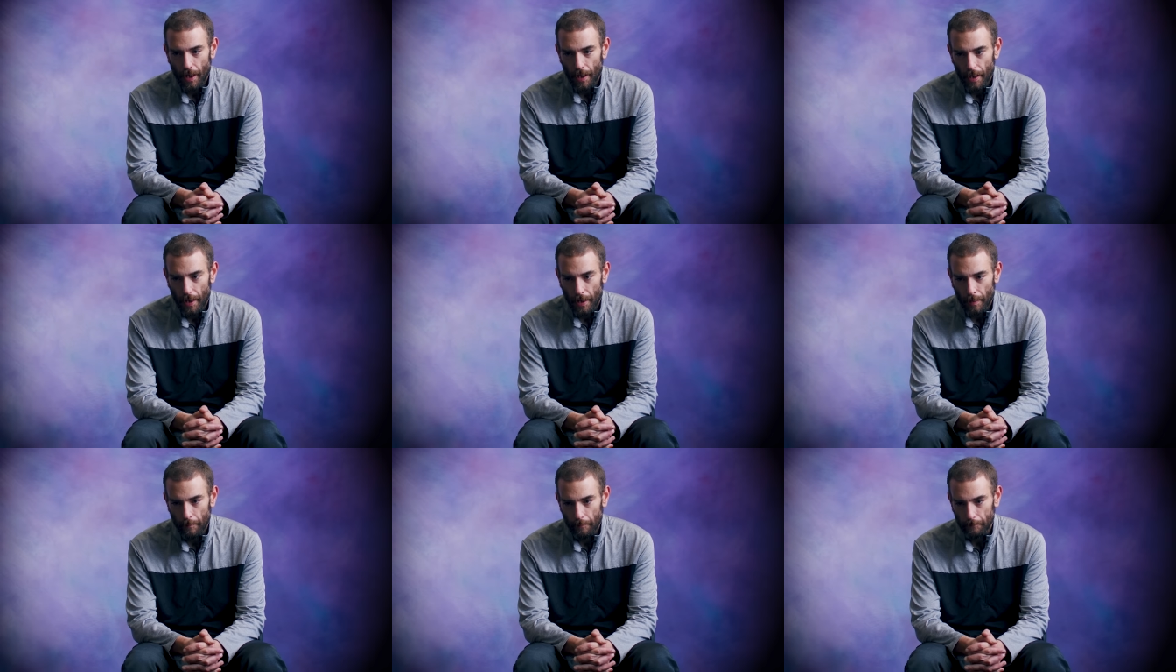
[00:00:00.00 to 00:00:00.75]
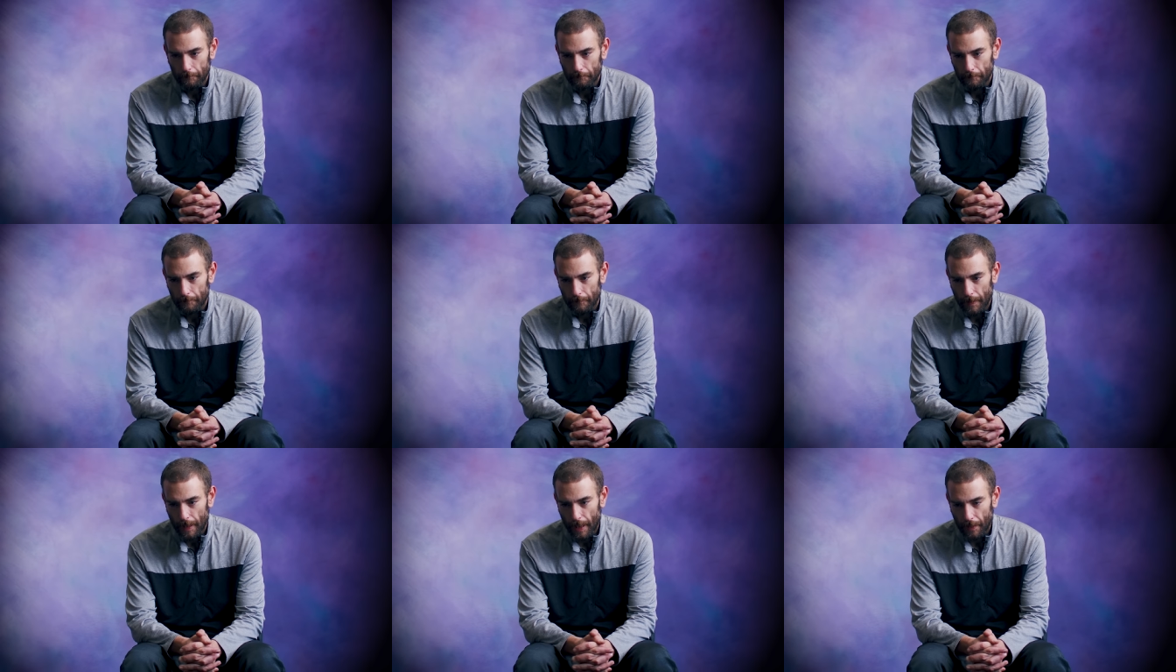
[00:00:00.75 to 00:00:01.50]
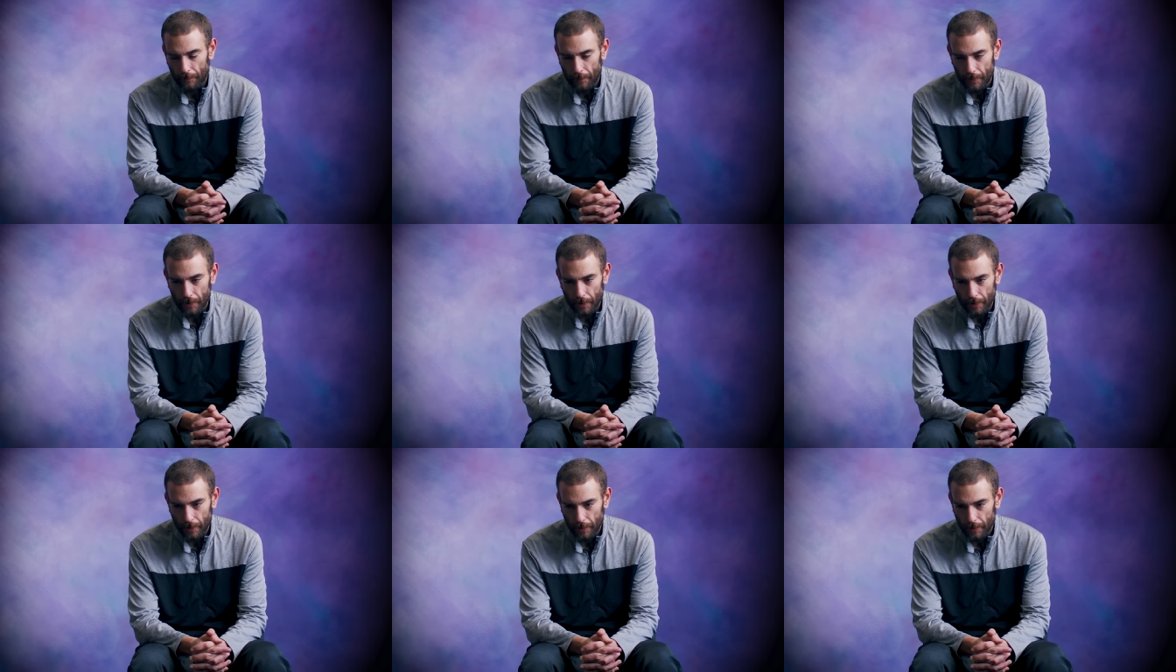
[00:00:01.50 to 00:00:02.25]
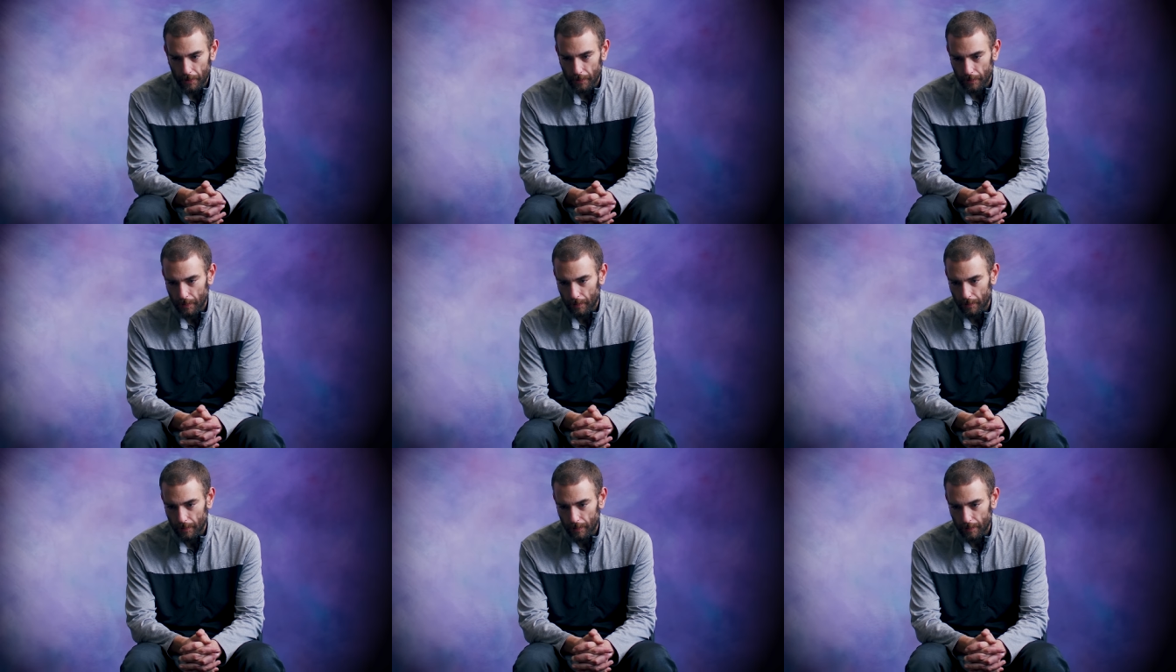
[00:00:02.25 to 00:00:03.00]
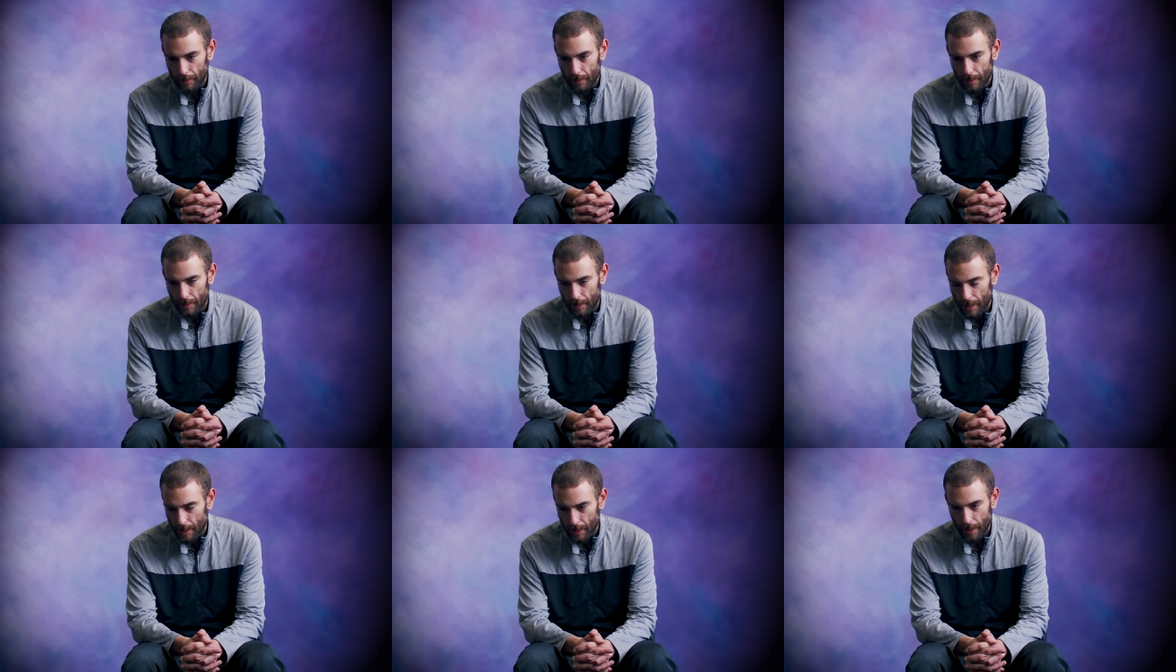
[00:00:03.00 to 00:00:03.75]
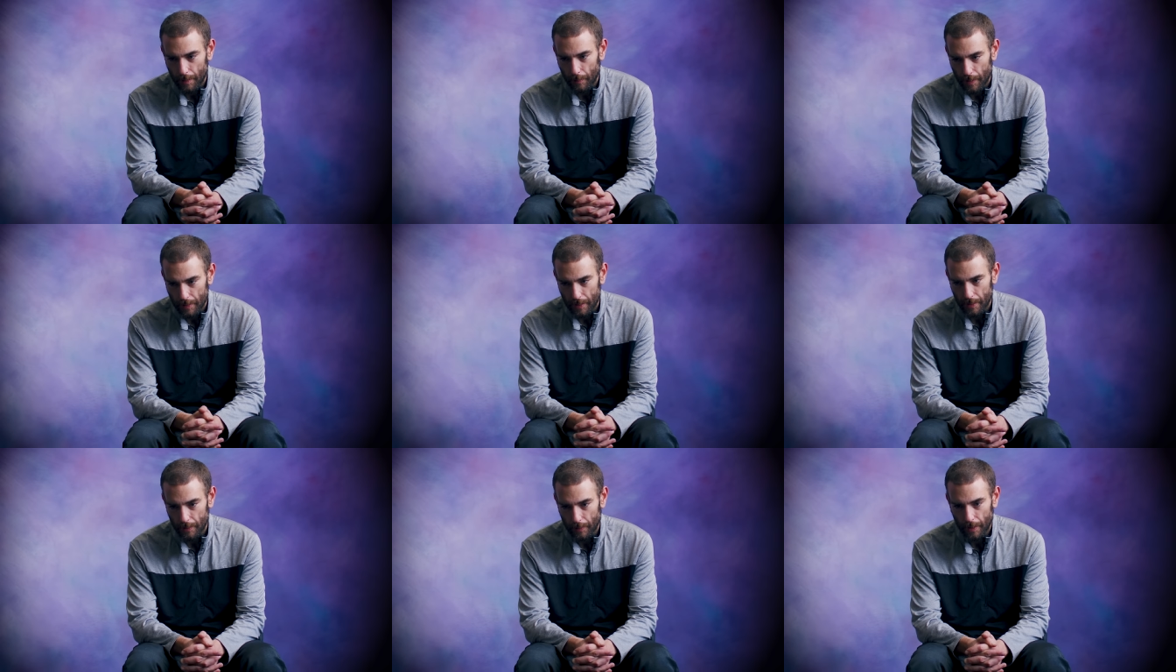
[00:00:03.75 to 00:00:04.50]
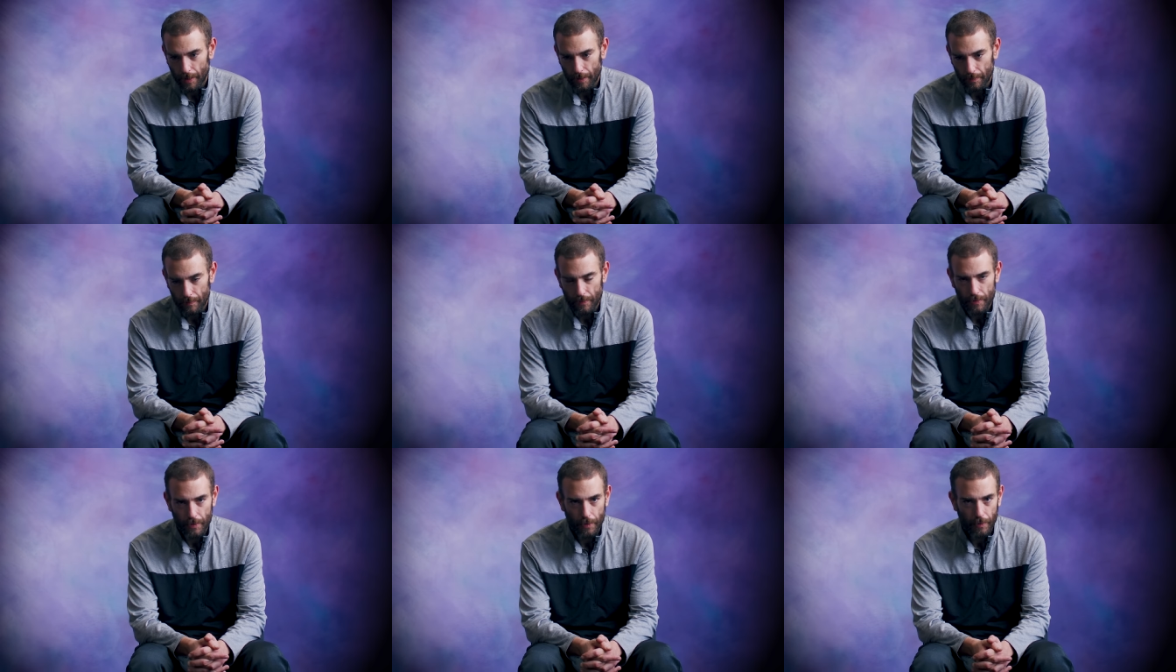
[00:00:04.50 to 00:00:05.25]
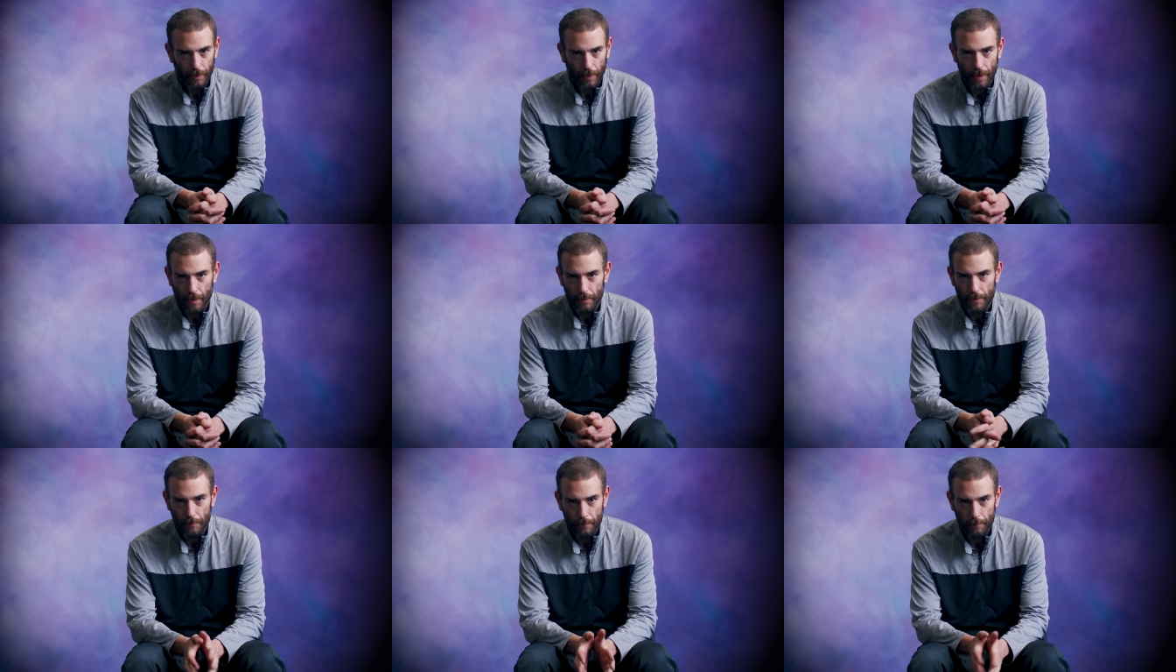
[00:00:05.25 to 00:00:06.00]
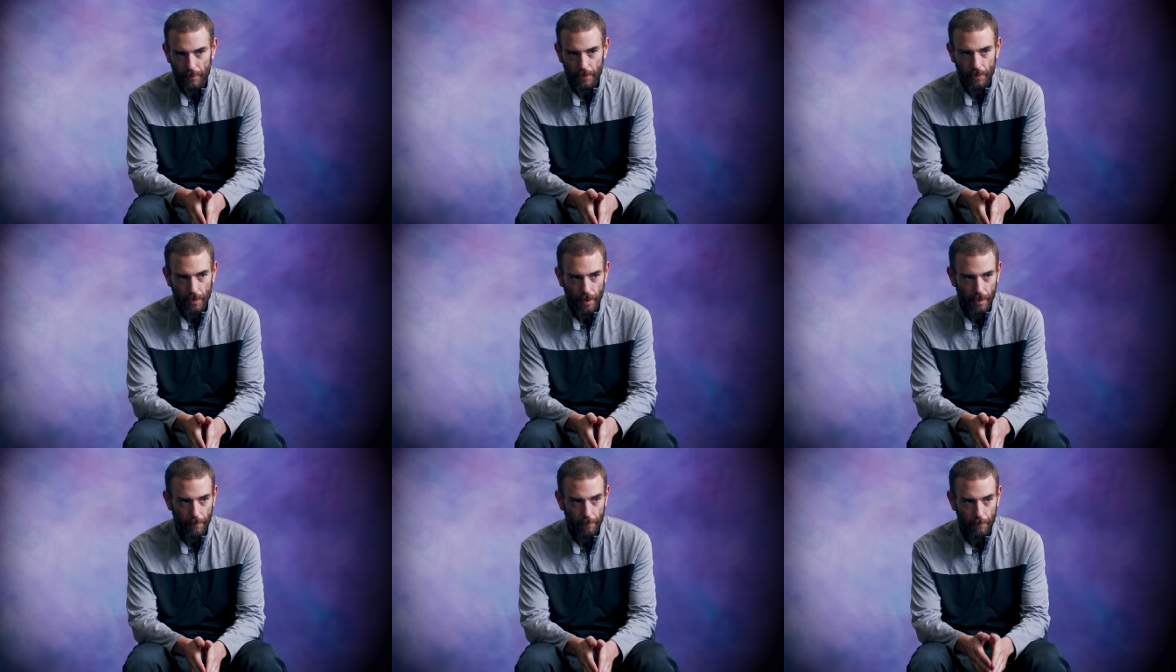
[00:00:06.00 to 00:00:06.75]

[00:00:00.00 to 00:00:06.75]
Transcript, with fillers: Um, after then I went to uh, doing a uh,